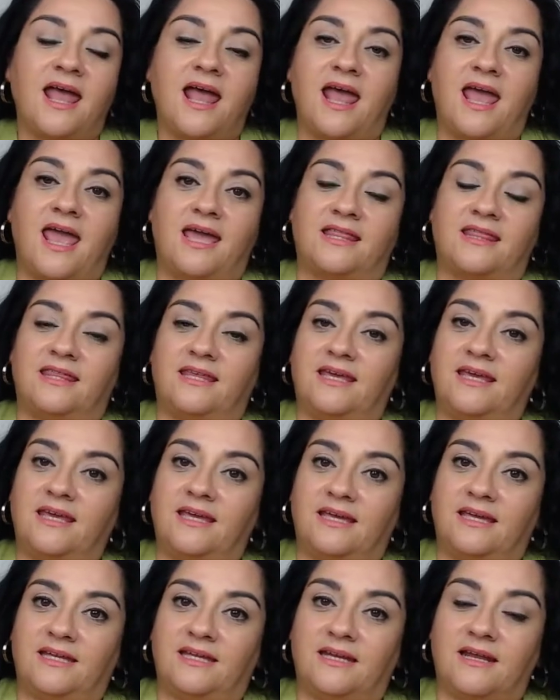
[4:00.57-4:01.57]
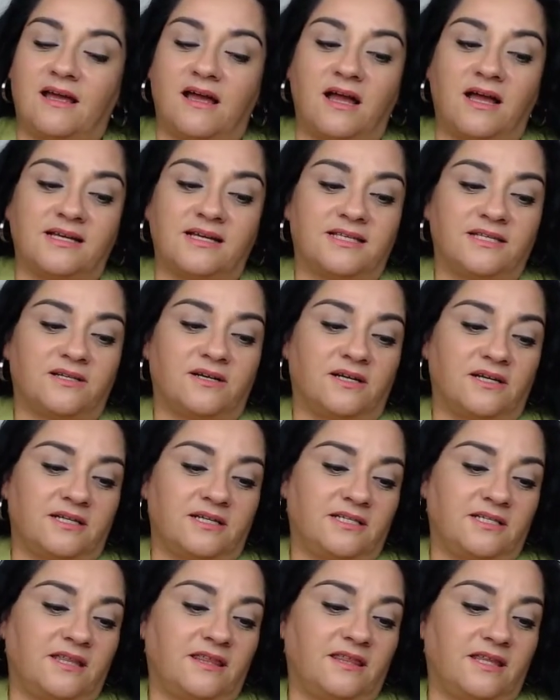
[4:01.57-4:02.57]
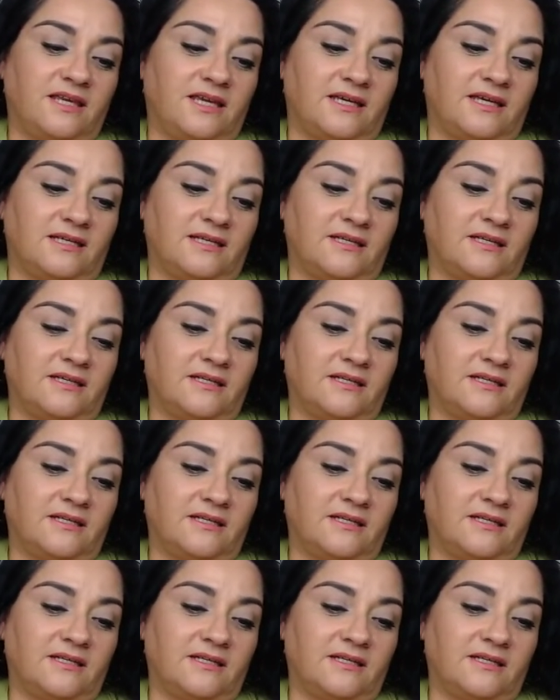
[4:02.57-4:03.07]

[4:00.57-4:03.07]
And then I started to think,